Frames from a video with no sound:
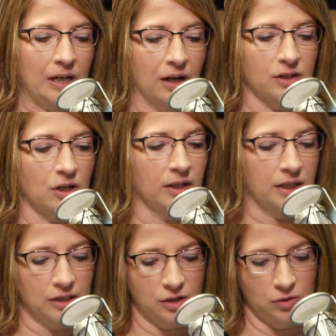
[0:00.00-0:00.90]

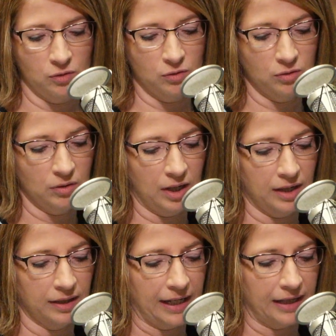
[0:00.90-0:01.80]
talking to
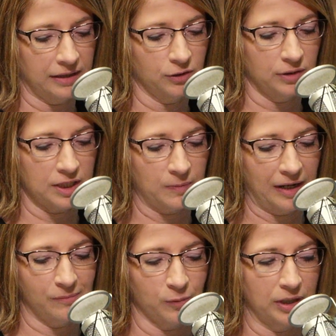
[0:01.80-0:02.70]
Cathy Crisp
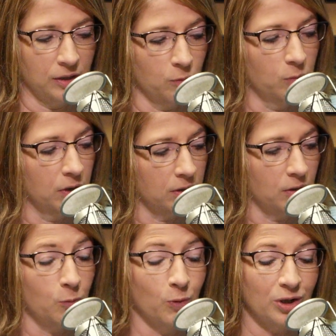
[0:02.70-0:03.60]
and Brenda
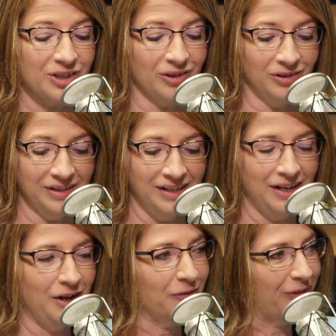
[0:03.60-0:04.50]
Wersal
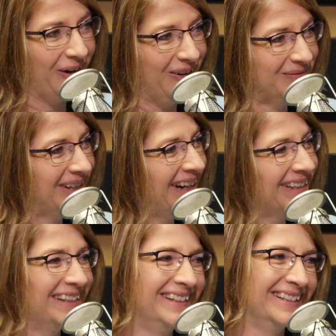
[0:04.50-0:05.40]
from.
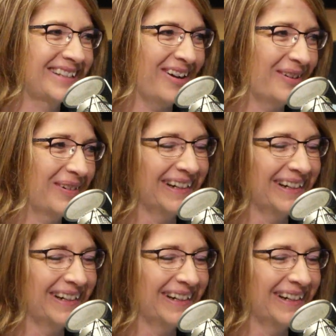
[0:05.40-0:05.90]
Sorry, Brenda.